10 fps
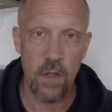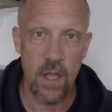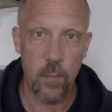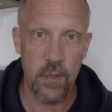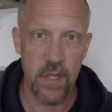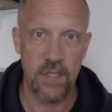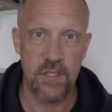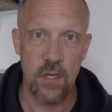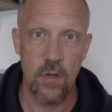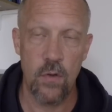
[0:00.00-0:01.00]
a couple nights
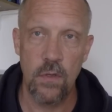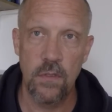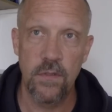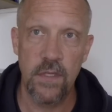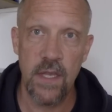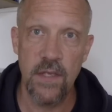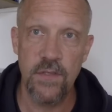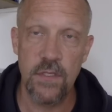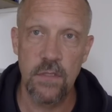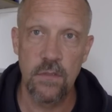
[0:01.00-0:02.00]
ago.
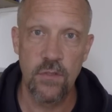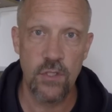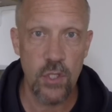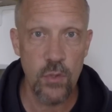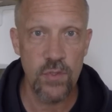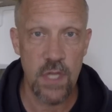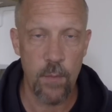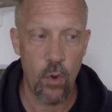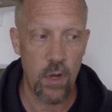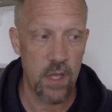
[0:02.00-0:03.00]
Today's Tuesday
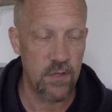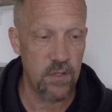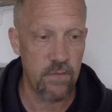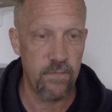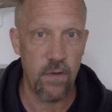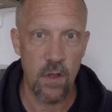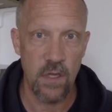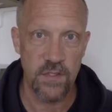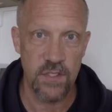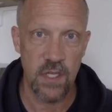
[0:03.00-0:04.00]
morning. I took a fall
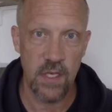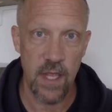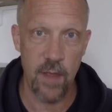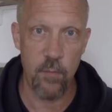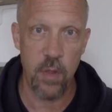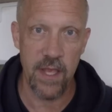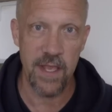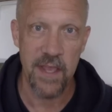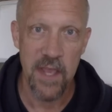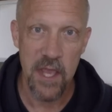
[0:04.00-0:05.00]
on Sunday
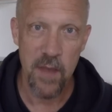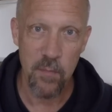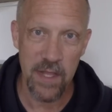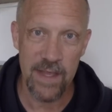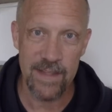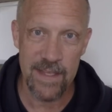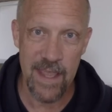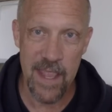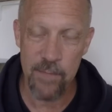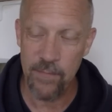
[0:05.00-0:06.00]
playing the
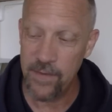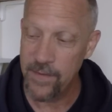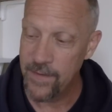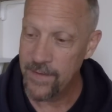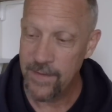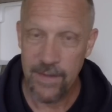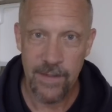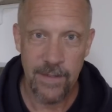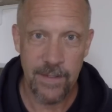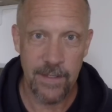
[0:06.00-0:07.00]
game.
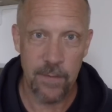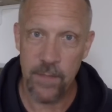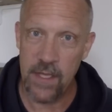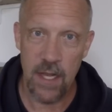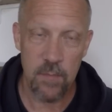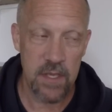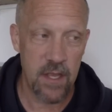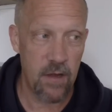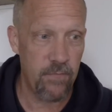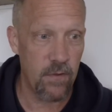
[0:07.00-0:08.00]
You got to be
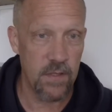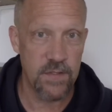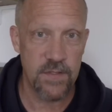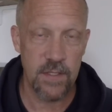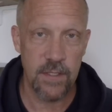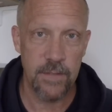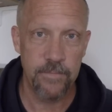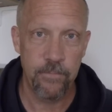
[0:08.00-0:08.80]
careful. It's if